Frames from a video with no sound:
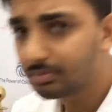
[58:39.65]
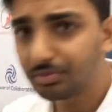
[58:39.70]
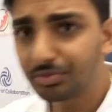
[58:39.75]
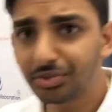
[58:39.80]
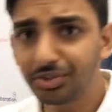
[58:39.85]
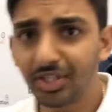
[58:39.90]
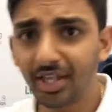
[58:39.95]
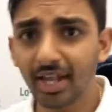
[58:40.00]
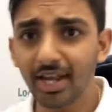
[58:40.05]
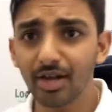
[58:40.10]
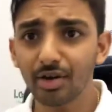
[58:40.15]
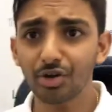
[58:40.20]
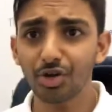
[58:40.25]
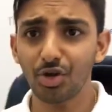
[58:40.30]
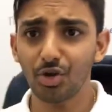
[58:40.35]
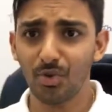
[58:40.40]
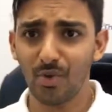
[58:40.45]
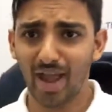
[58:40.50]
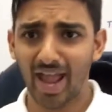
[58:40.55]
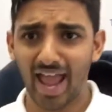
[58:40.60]
There
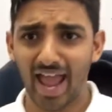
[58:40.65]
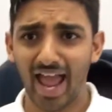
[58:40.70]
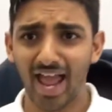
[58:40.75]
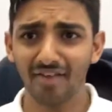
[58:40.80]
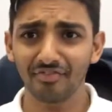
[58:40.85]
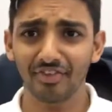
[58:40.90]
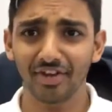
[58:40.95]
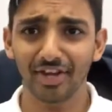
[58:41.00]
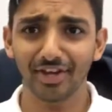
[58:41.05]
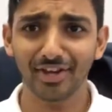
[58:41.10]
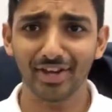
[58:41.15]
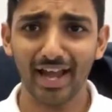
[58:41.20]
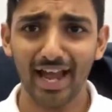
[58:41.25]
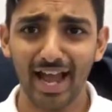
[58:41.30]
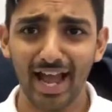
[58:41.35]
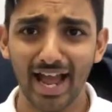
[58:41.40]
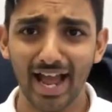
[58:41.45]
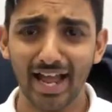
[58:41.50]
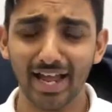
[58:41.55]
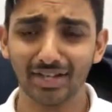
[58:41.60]
you have it.
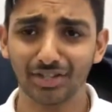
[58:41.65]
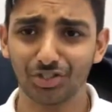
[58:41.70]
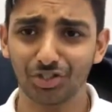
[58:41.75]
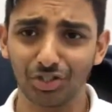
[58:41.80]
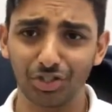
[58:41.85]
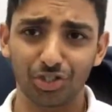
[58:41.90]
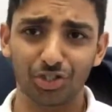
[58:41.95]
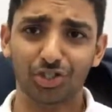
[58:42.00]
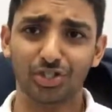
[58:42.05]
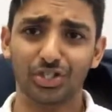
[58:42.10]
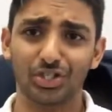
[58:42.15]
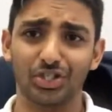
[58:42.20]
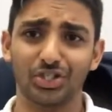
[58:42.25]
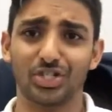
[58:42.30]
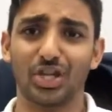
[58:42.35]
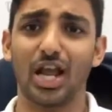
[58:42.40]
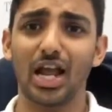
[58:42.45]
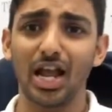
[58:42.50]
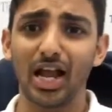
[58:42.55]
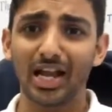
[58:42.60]
I
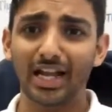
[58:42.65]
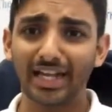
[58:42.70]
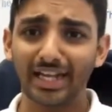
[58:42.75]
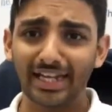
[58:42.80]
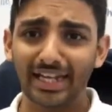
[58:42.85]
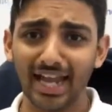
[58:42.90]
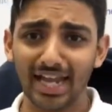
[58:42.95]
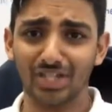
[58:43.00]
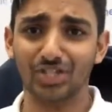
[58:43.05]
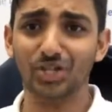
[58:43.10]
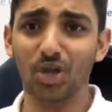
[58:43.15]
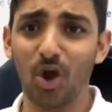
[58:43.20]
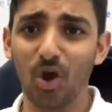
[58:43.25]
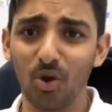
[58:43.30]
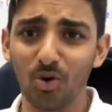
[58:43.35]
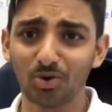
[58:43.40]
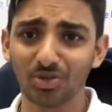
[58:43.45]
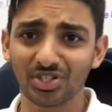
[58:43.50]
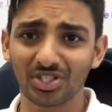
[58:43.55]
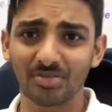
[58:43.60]
just guest
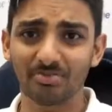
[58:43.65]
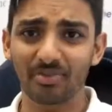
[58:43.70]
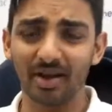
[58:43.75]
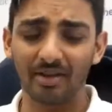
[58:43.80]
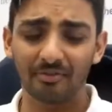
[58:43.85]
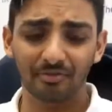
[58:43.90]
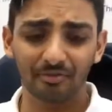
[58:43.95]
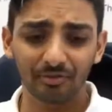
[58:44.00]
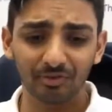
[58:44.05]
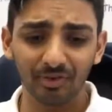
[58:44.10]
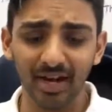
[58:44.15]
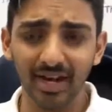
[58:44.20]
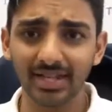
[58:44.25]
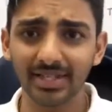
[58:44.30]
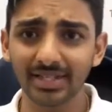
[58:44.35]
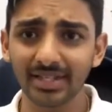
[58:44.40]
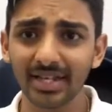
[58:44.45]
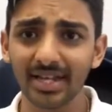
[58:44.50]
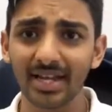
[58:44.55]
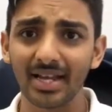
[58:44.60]
host my
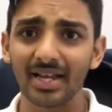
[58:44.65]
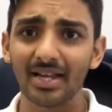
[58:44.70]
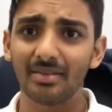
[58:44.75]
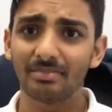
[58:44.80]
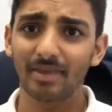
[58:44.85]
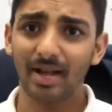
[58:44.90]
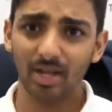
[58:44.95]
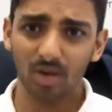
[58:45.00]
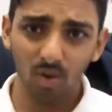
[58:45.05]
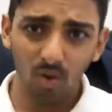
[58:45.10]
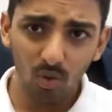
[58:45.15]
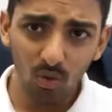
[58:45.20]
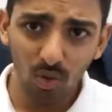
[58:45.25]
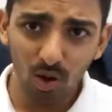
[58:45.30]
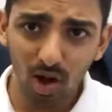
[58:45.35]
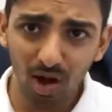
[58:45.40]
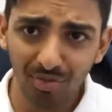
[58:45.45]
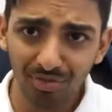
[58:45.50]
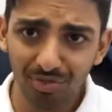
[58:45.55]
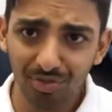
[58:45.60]
friend, my
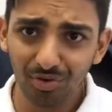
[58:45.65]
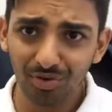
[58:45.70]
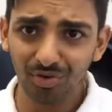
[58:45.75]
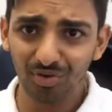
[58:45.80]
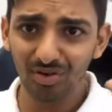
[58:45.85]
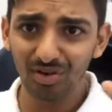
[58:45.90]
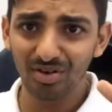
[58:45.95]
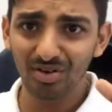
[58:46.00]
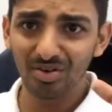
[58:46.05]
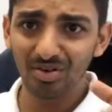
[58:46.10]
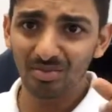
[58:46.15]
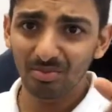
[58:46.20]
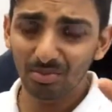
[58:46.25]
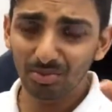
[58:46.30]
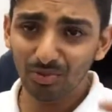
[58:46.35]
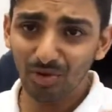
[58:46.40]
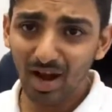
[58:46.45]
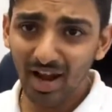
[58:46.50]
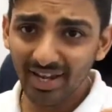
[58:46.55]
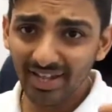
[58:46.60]
co-author,
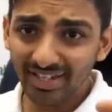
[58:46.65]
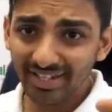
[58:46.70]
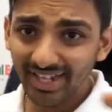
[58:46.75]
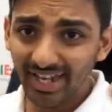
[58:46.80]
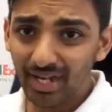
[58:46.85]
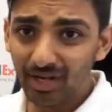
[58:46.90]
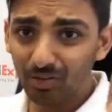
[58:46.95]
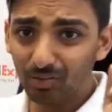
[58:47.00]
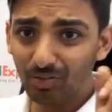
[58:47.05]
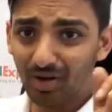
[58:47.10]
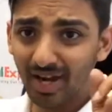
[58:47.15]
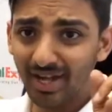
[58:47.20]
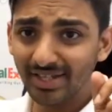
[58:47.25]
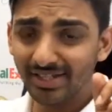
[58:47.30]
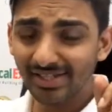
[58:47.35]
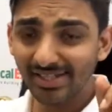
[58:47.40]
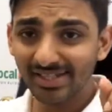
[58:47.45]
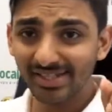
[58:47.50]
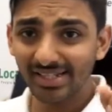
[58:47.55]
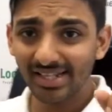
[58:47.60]
Brian K.
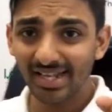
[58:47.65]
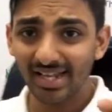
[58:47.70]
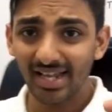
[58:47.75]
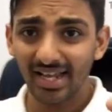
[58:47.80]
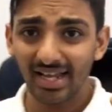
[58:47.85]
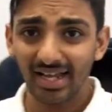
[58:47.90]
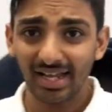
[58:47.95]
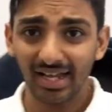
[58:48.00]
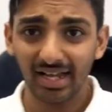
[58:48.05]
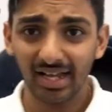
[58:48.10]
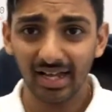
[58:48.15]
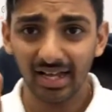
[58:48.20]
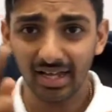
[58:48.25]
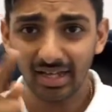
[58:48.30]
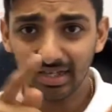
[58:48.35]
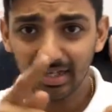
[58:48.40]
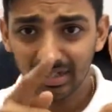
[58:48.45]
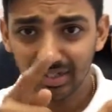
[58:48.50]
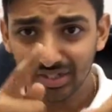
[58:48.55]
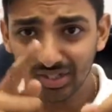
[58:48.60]
Wright's
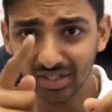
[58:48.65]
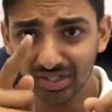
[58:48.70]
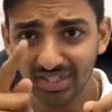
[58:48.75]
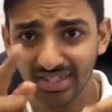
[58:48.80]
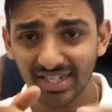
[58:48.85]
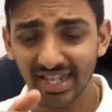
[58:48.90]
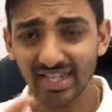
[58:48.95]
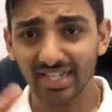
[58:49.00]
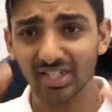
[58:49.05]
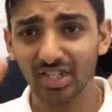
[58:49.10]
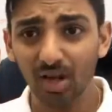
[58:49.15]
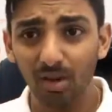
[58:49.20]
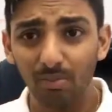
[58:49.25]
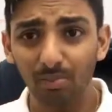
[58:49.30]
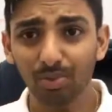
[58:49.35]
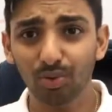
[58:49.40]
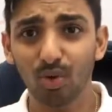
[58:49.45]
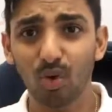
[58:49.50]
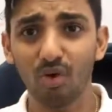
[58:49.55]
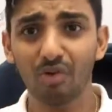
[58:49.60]
Success
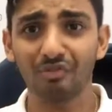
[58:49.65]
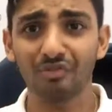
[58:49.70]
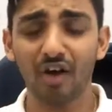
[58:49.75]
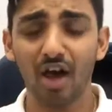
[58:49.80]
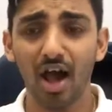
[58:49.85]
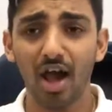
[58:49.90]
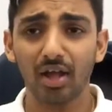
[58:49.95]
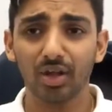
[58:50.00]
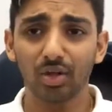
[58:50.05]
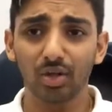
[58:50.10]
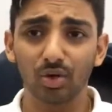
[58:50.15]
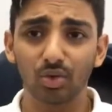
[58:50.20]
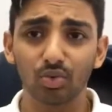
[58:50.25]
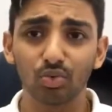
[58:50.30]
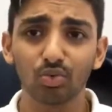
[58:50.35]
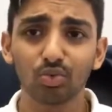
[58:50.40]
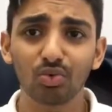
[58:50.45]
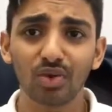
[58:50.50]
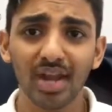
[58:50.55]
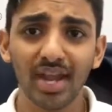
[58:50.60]
Profile
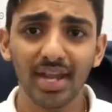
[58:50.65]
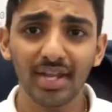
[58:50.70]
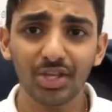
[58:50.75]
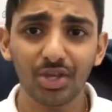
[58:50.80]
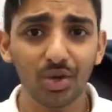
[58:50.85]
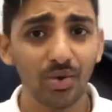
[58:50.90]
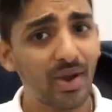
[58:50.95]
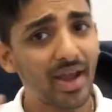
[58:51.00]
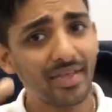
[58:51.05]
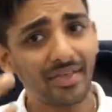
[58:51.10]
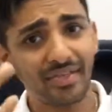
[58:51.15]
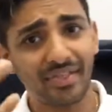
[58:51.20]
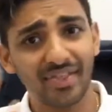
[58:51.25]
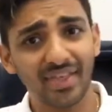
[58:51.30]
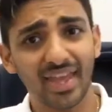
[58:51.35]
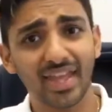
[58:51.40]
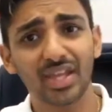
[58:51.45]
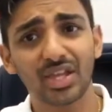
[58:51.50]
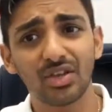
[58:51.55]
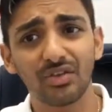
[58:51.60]
Radio. I
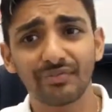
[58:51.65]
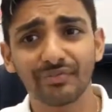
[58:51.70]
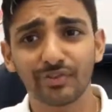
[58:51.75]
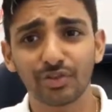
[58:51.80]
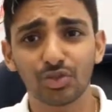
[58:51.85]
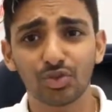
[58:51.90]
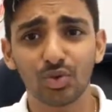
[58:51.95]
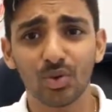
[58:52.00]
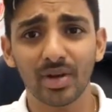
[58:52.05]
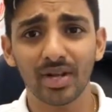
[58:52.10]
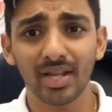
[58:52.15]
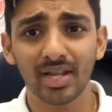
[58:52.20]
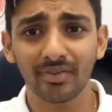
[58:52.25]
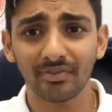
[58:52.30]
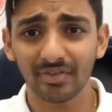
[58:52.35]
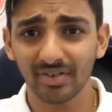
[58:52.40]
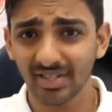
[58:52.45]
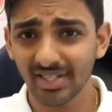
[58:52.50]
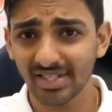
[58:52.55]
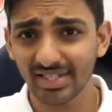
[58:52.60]
thank you for joining
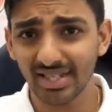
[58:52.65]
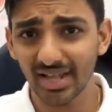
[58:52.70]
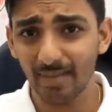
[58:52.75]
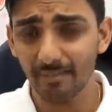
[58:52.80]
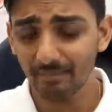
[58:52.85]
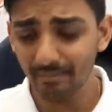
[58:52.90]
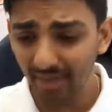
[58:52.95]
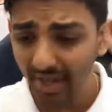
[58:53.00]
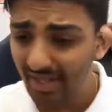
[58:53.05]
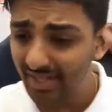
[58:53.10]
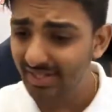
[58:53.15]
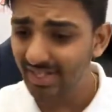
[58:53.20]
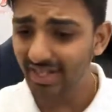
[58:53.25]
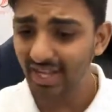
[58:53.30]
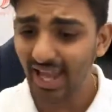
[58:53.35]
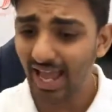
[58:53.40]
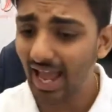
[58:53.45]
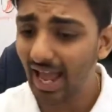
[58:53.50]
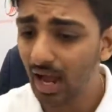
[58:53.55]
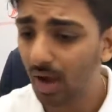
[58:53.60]
for this
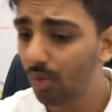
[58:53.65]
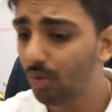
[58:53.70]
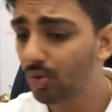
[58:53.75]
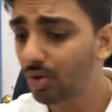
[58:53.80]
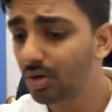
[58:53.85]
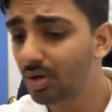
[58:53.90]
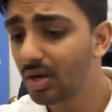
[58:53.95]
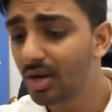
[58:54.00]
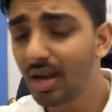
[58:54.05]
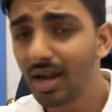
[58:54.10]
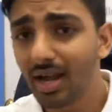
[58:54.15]
amazing hour.